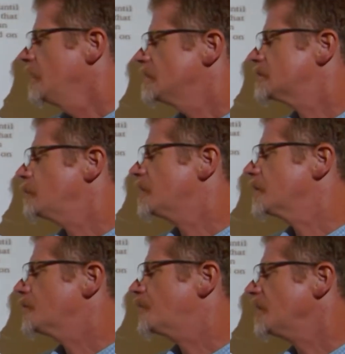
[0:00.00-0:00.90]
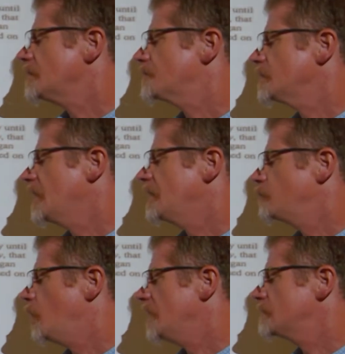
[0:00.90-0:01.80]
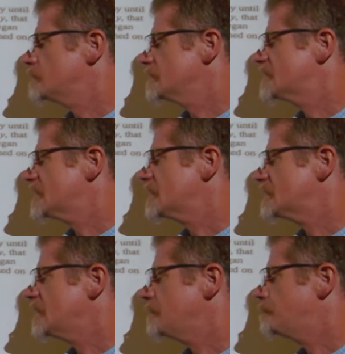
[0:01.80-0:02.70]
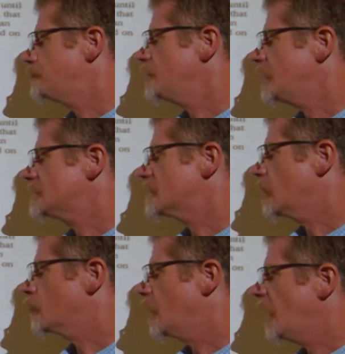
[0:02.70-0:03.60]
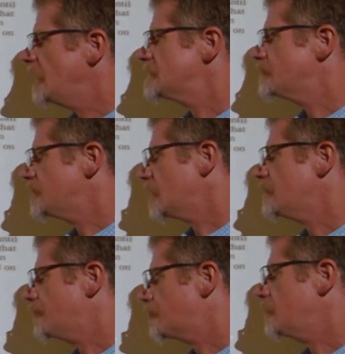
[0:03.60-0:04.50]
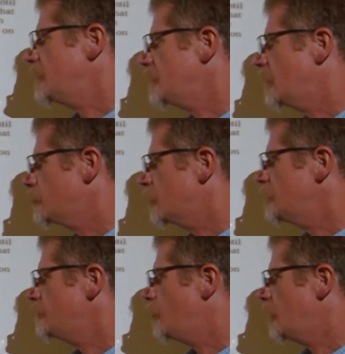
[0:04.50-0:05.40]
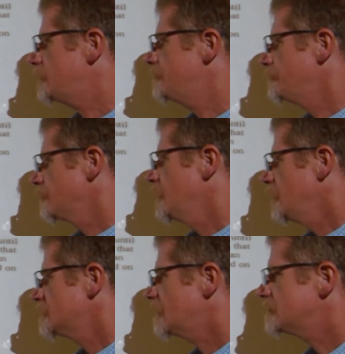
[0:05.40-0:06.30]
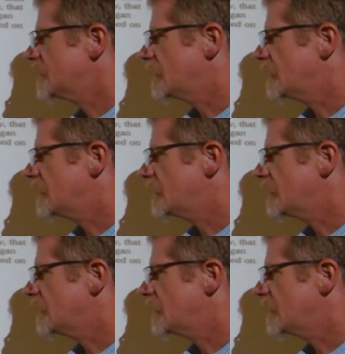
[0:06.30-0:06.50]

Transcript: So we can think of the line y equals 60 plus a rise of -3, a run of 1 times